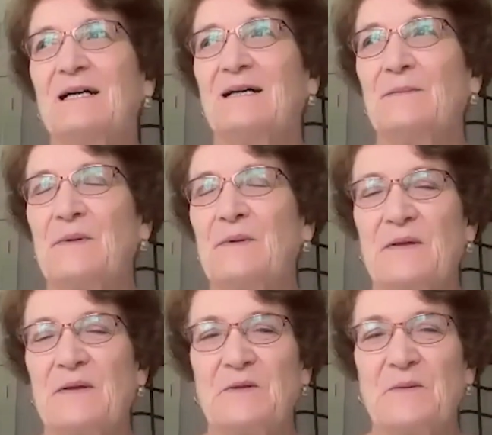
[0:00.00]

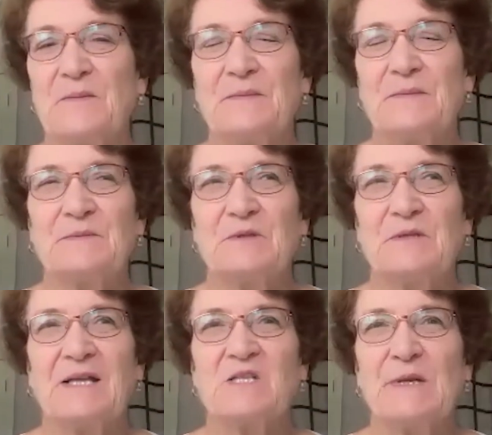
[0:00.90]

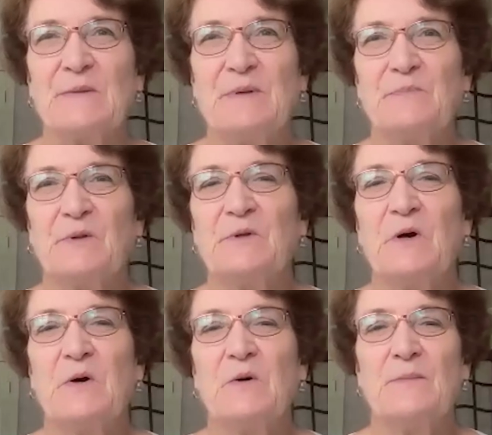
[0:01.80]
not so many people
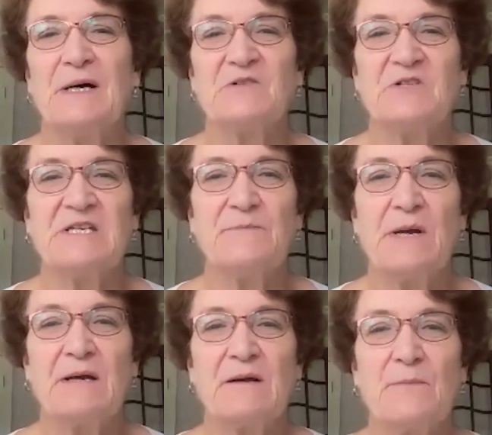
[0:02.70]
know about T.
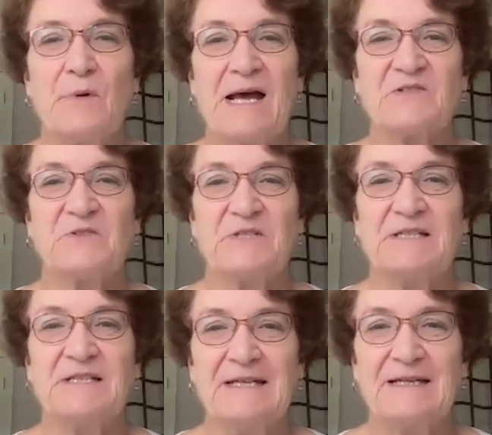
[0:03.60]
Barry
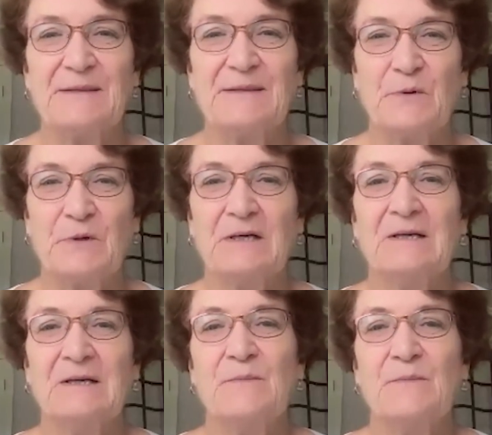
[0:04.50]
Brazelton
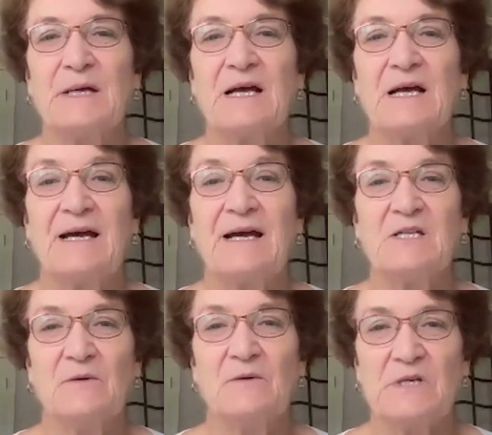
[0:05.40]
anymore, but I
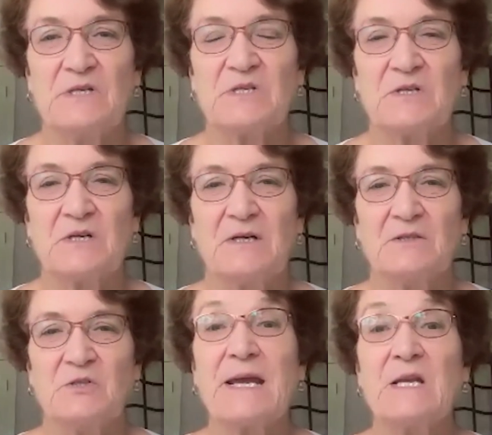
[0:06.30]
was
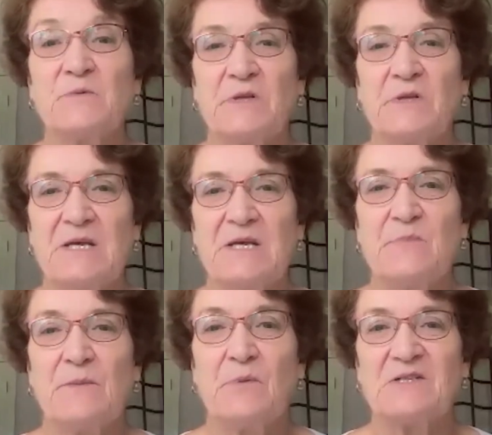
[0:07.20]
trained with T.
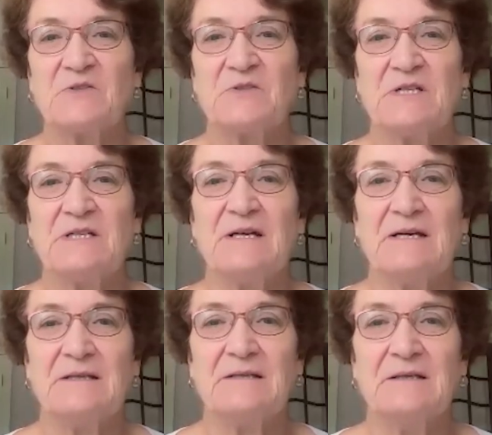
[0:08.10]
Barry Brazelton,
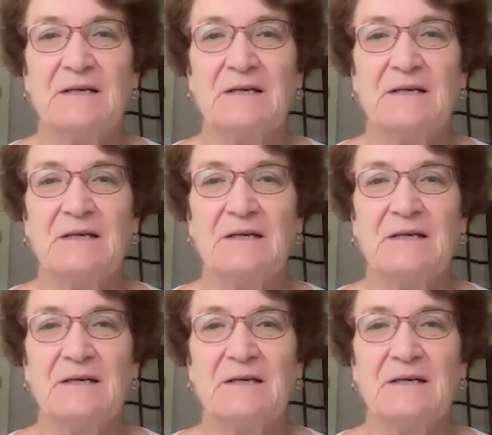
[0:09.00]
and